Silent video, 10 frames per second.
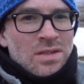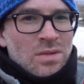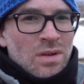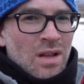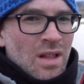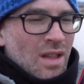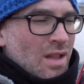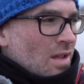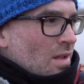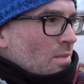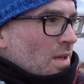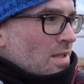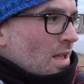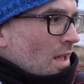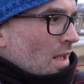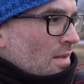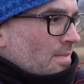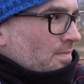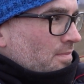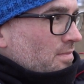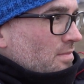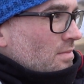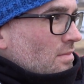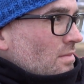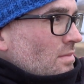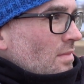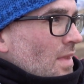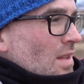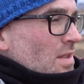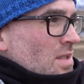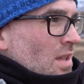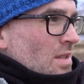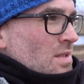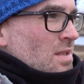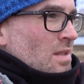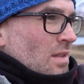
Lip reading: So basically the sun has